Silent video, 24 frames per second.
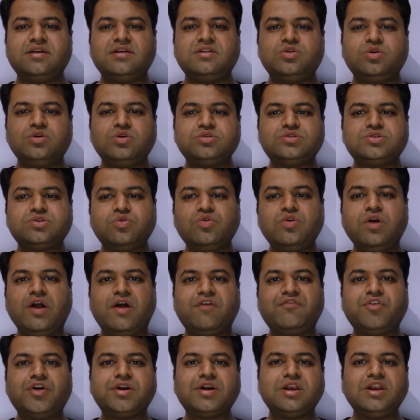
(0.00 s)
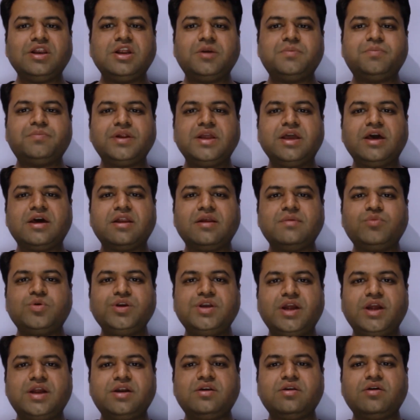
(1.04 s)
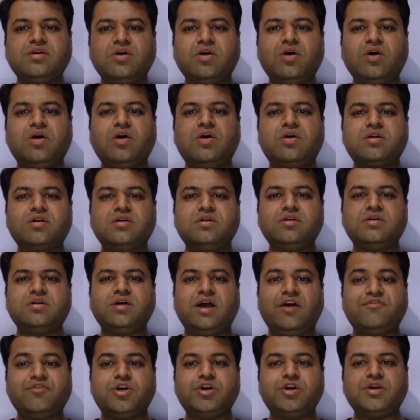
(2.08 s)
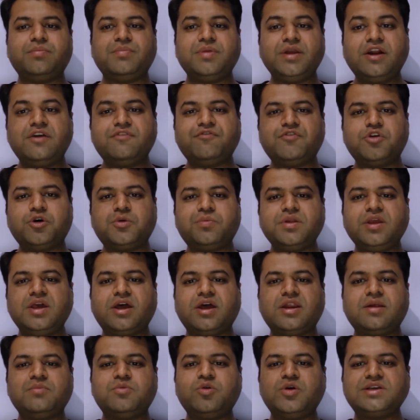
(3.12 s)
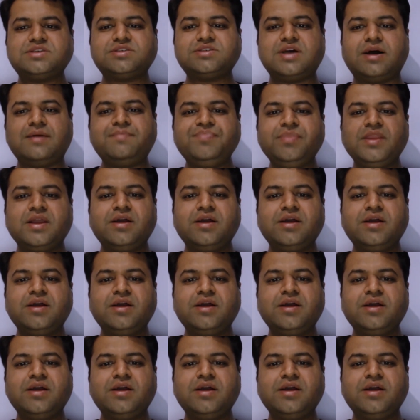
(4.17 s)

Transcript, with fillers: Those who have not cleared pre-R M O yet or uh, have not appeared for pre-R M O exam,